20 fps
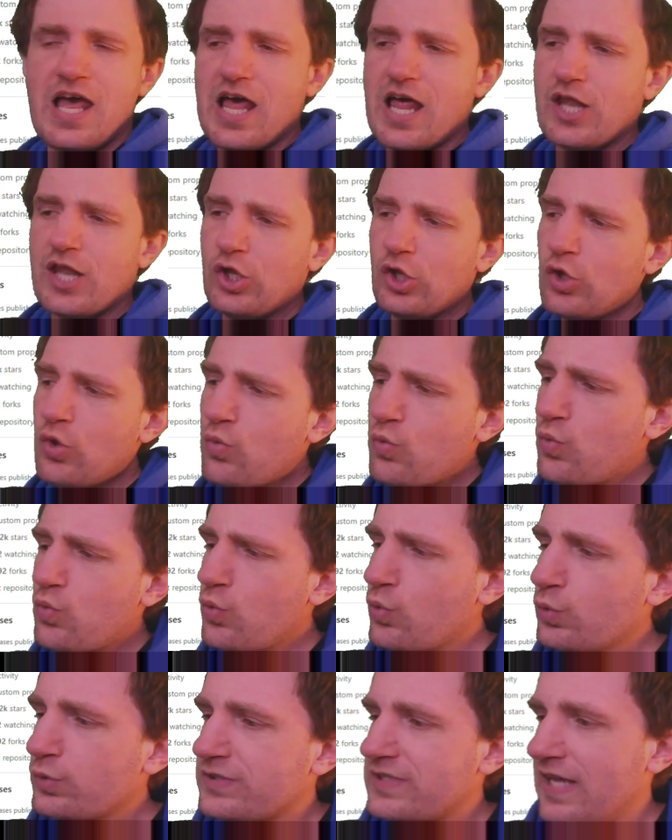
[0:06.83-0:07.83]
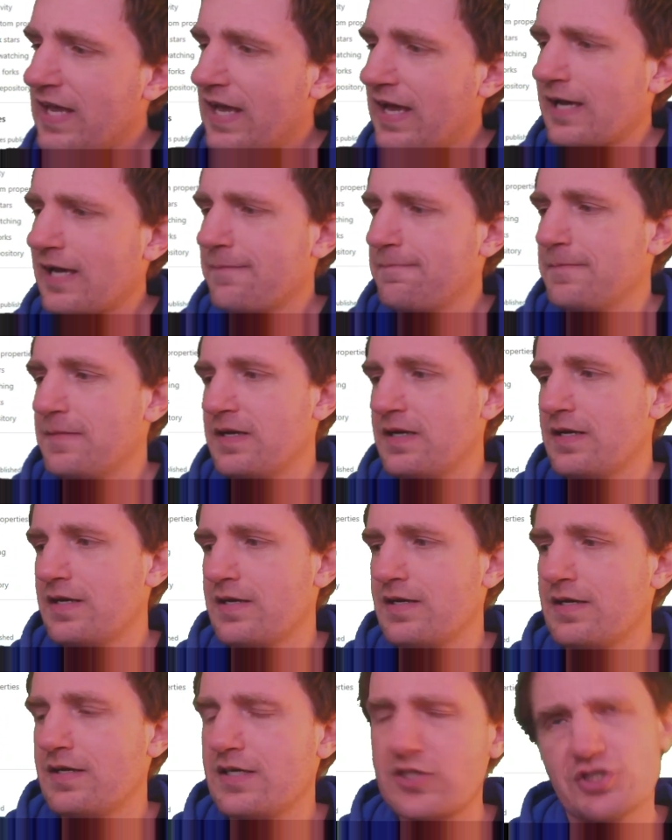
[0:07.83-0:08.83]
Hello Tab
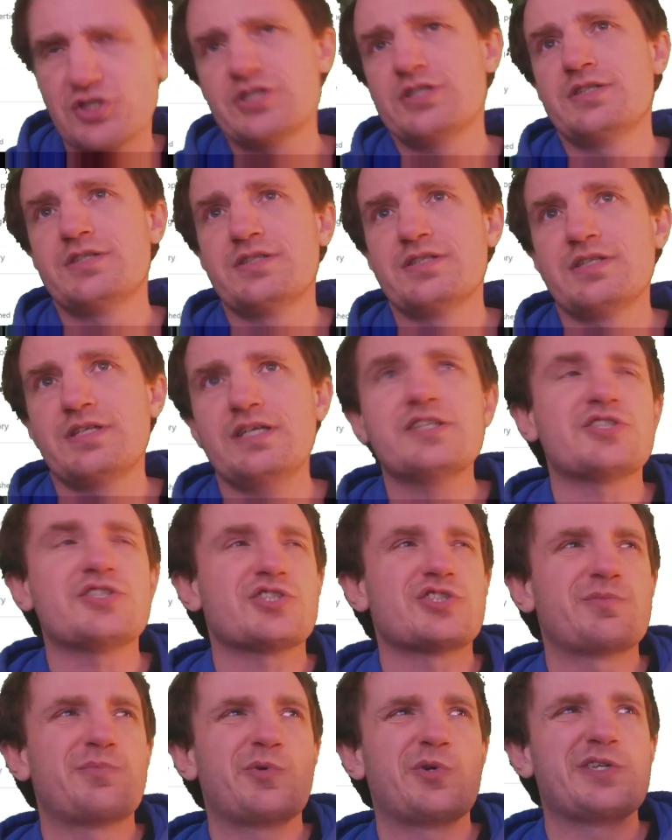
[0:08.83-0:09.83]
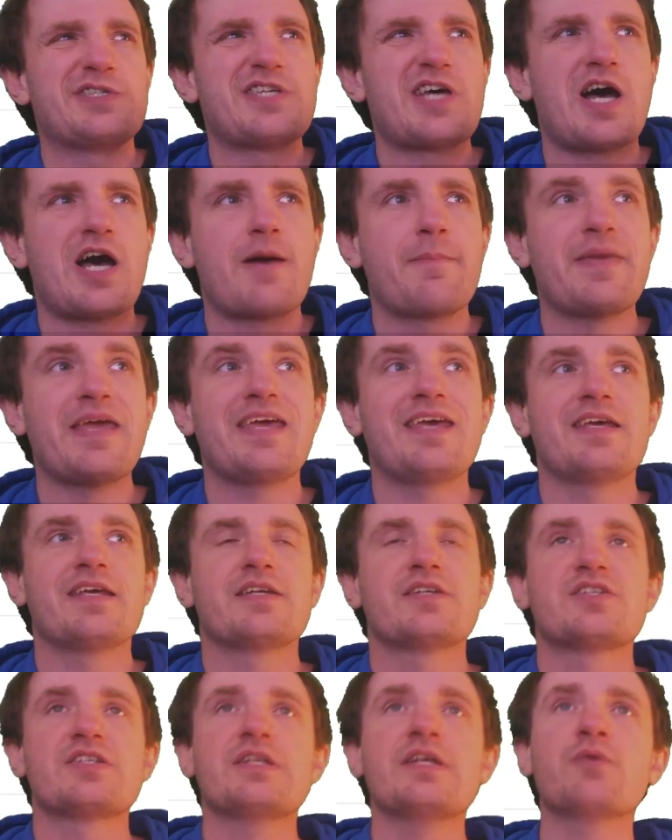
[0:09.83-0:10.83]
Nation, it's your boy Tom,
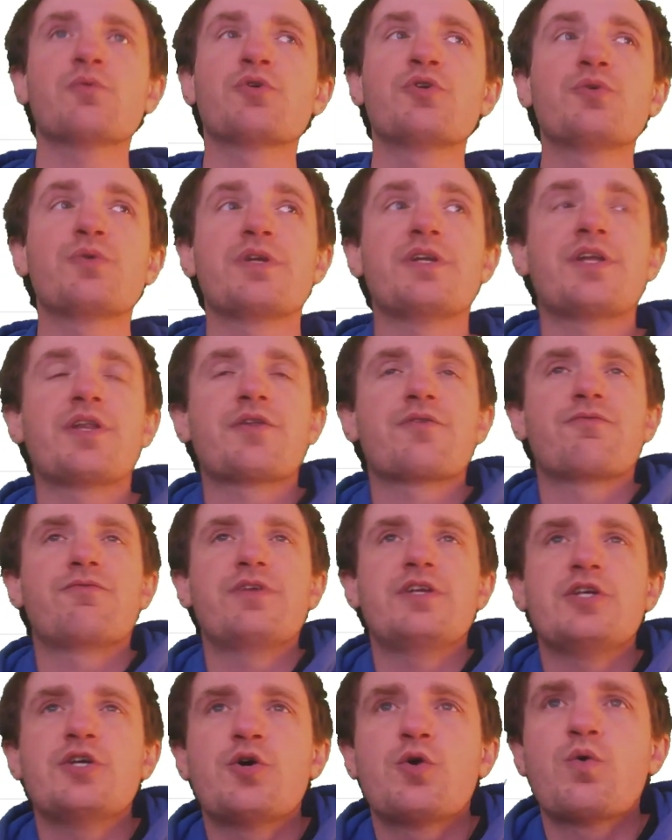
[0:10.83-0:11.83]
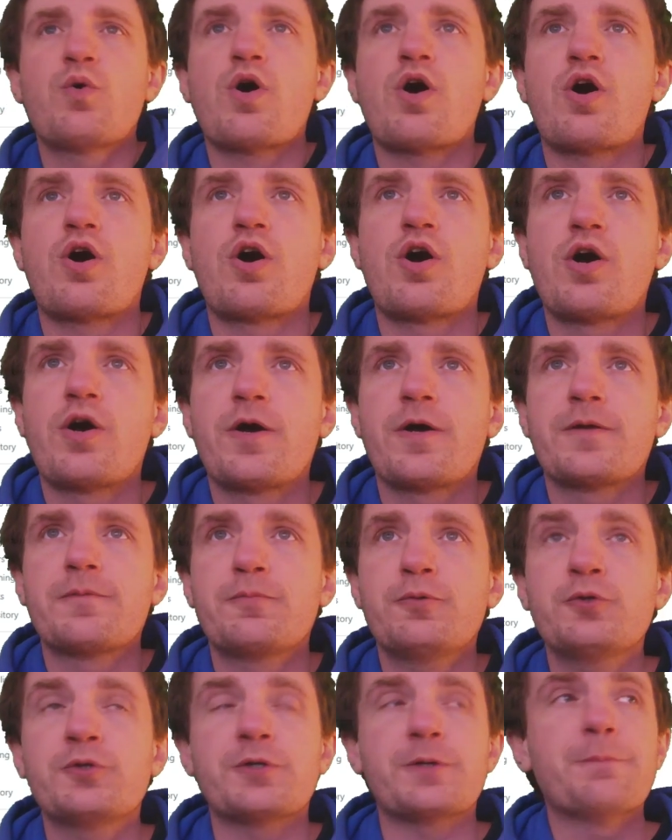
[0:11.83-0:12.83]
and today we're doing another video on
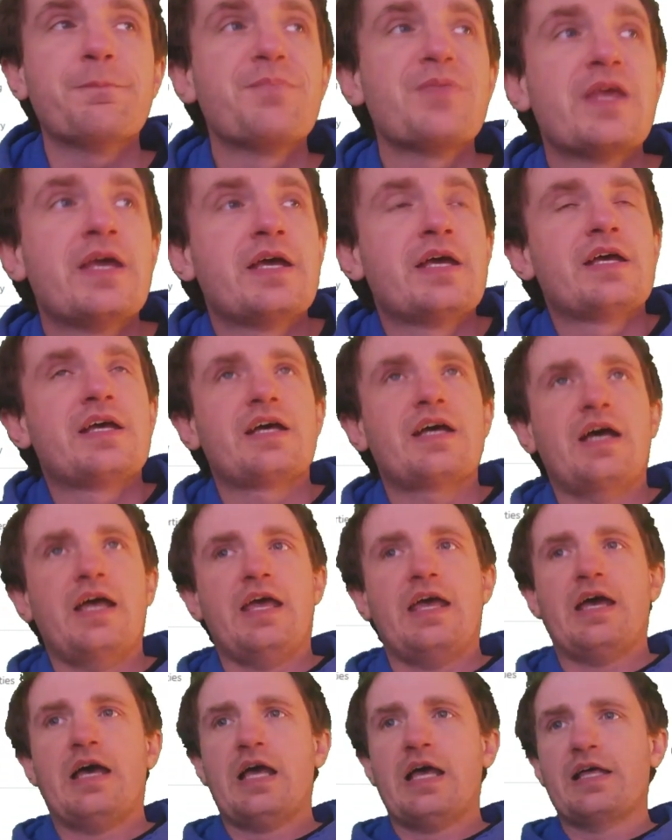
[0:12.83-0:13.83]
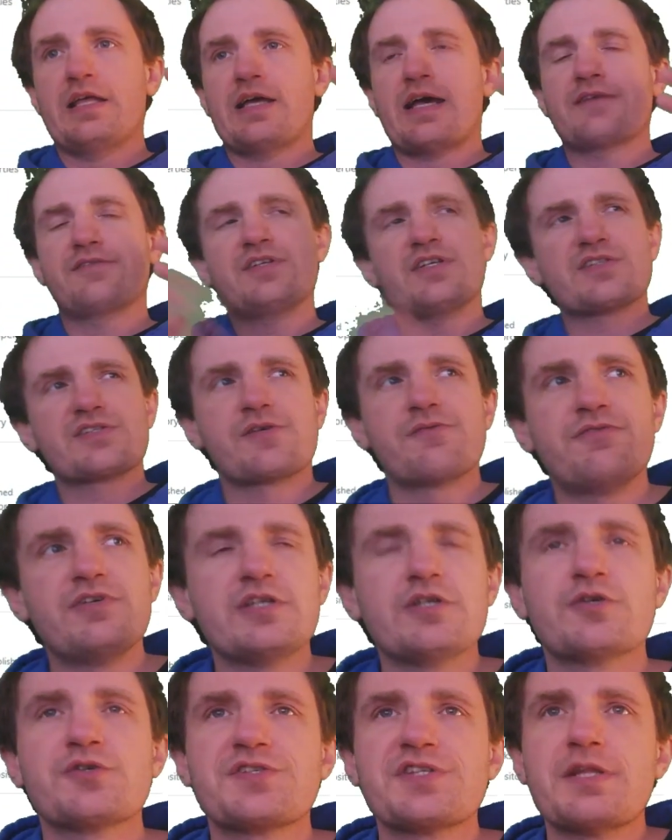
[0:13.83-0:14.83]
Puter. Uh, I've done some
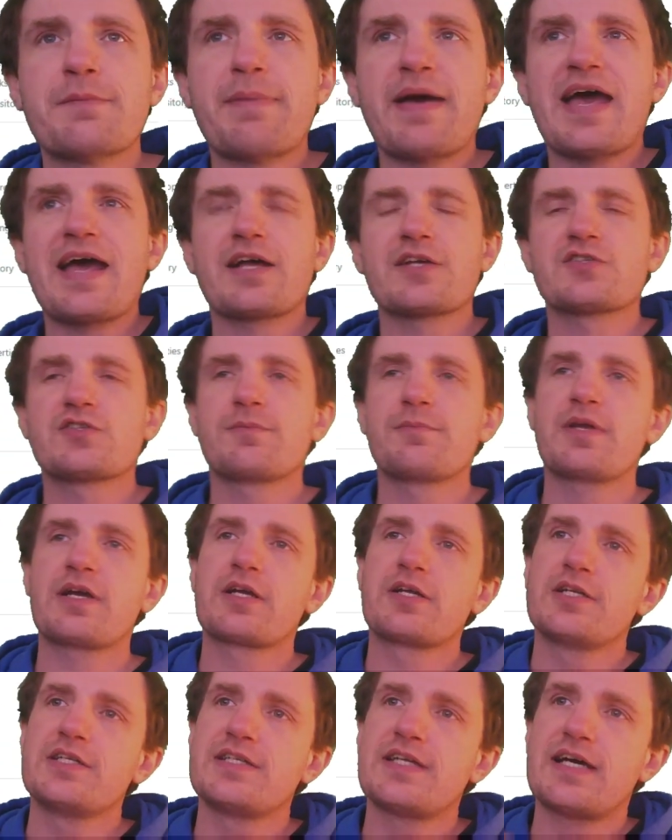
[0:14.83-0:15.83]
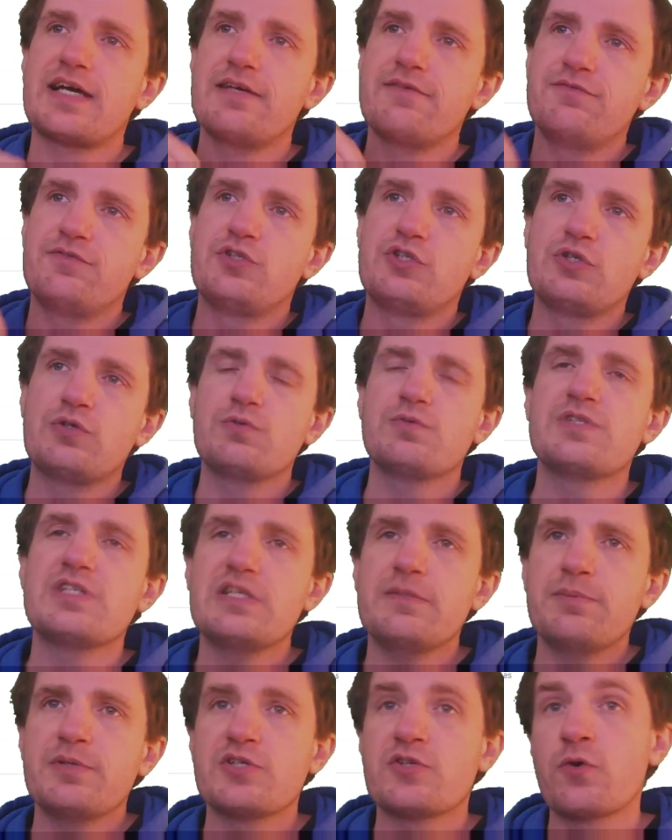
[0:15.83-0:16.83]
videos in the past, so I'm not going to dive too
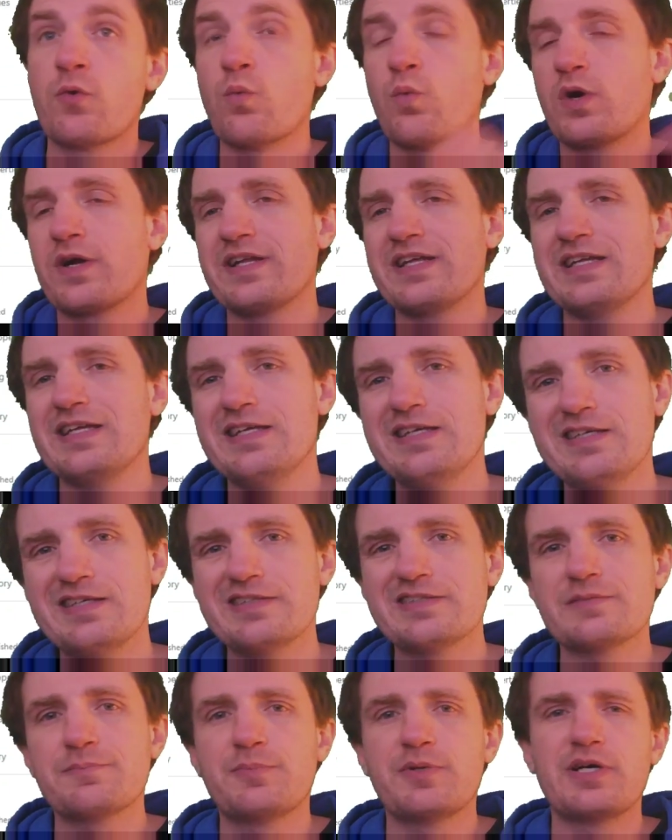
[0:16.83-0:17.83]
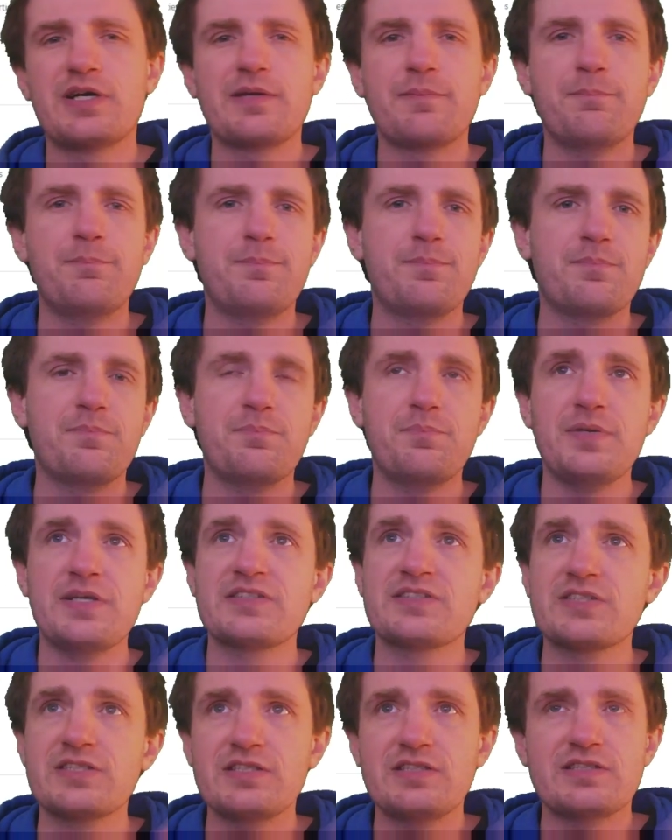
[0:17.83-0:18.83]
deep into what it is, but
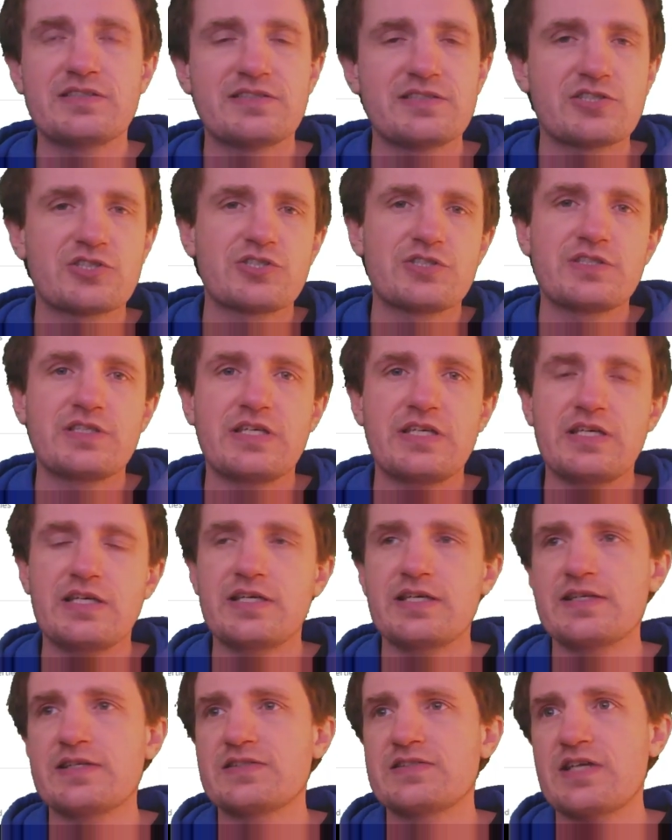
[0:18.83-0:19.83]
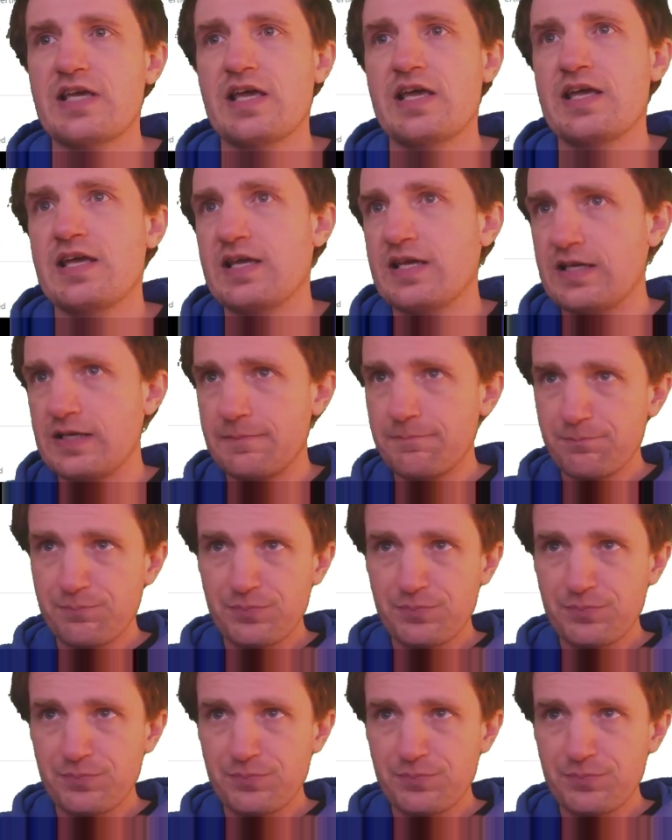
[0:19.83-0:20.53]
basically, essentially, it's a